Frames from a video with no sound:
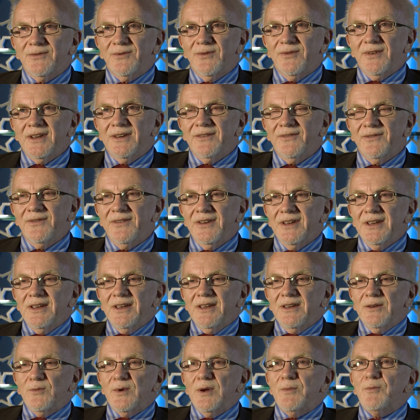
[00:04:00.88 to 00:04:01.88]
if
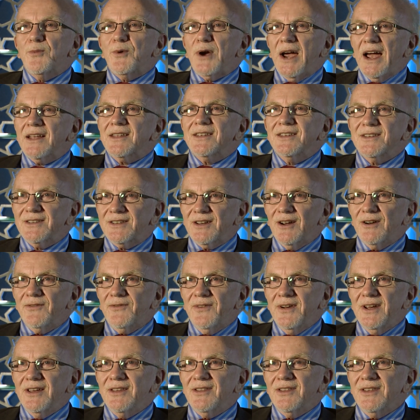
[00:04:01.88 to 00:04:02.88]
we practiced our
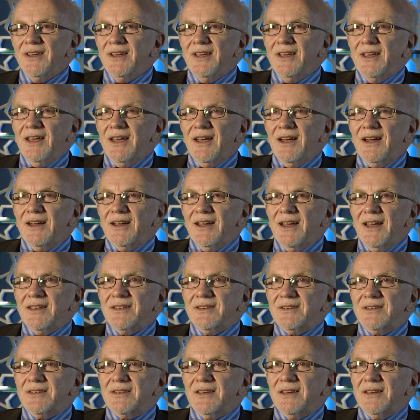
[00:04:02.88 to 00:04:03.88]
faith
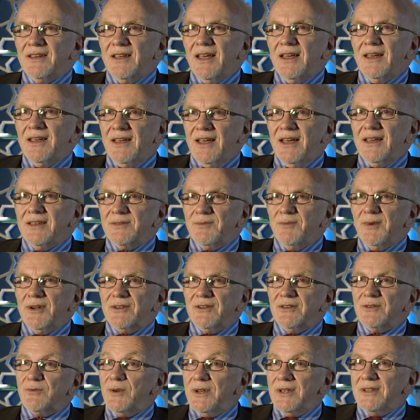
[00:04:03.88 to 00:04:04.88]
as
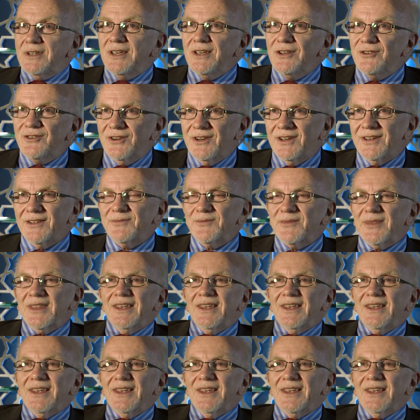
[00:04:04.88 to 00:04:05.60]
much as we teach it.